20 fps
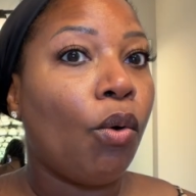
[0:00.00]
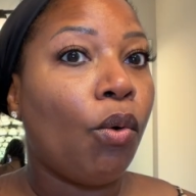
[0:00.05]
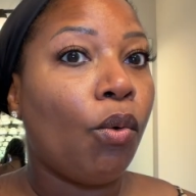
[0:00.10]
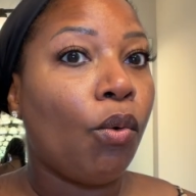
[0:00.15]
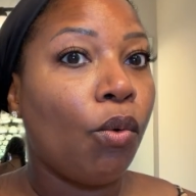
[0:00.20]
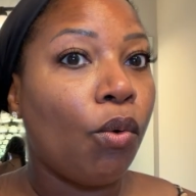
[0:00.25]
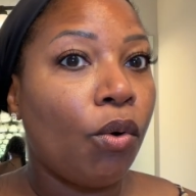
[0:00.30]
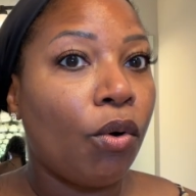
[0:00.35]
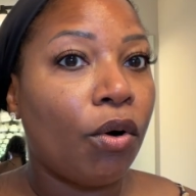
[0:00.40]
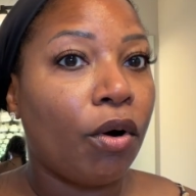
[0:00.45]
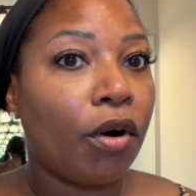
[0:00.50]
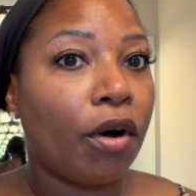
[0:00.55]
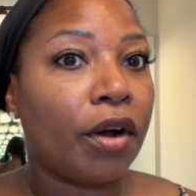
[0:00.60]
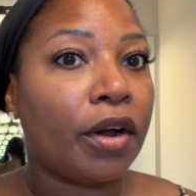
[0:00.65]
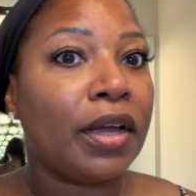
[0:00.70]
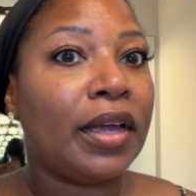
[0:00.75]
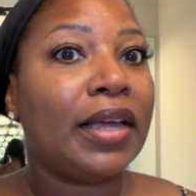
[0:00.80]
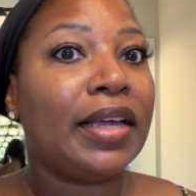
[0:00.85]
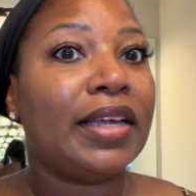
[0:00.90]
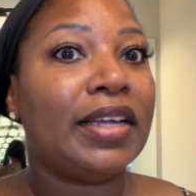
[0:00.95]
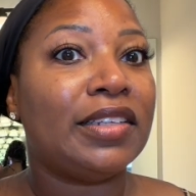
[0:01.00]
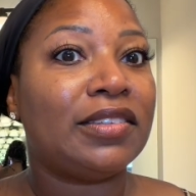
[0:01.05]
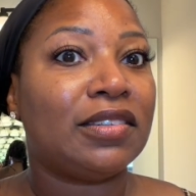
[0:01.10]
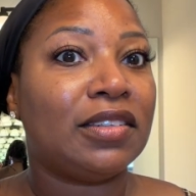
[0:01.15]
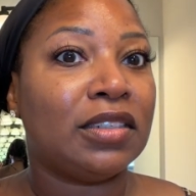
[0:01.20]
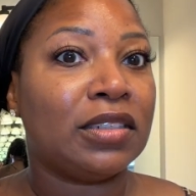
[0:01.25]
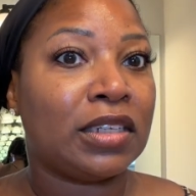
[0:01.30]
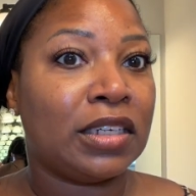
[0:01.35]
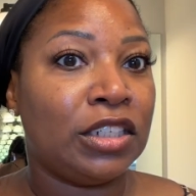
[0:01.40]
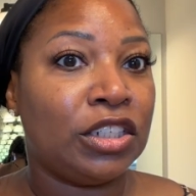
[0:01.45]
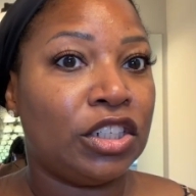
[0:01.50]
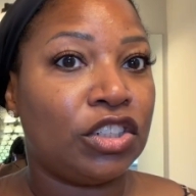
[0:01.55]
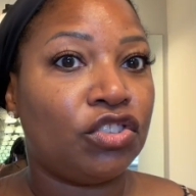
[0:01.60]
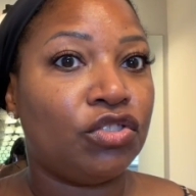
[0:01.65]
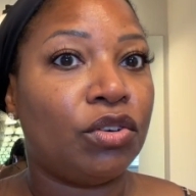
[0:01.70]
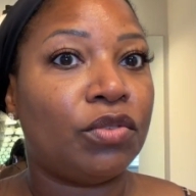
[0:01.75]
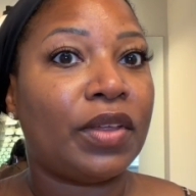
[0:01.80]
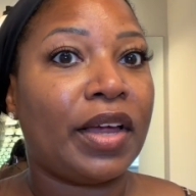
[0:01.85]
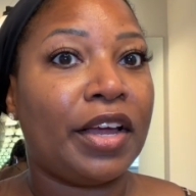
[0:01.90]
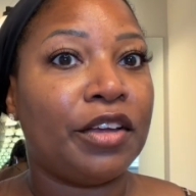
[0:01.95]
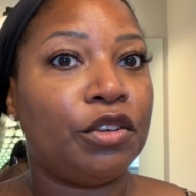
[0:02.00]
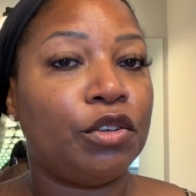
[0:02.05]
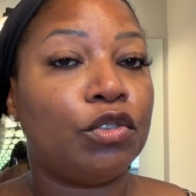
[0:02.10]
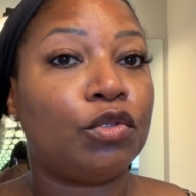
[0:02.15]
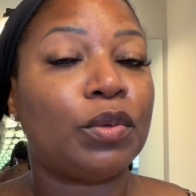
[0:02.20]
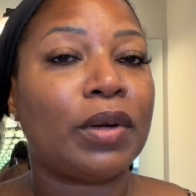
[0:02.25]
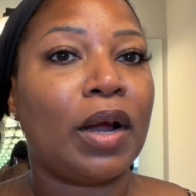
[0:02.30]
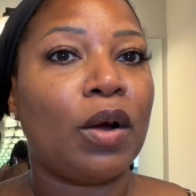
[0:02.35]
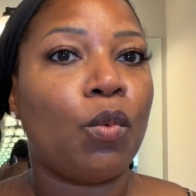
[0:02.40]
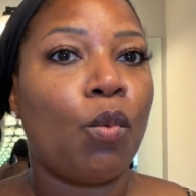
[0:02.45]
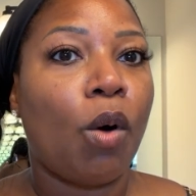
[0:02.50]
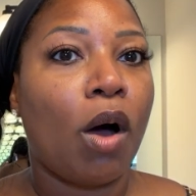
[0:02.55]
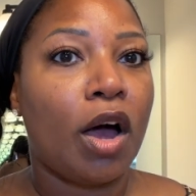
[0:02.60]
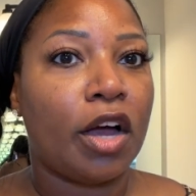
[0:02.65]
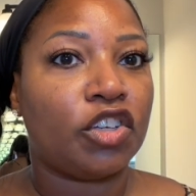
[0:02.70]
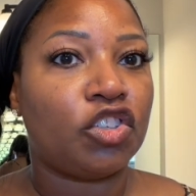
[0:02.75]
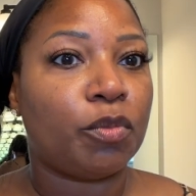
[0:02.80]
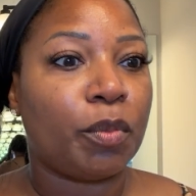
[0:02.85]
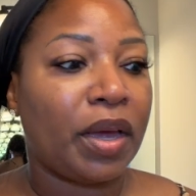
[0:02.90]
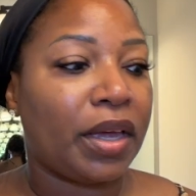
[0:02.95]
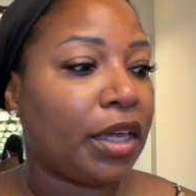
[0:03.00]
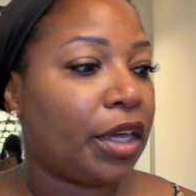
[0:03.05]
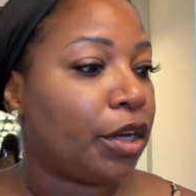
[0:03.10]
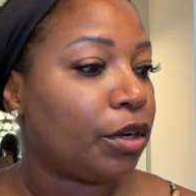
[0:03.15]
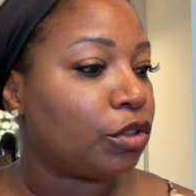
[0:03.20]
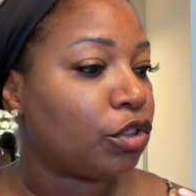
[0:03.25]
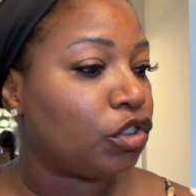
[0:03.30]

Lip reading: or it's a conditioner that I use when I wash my hair.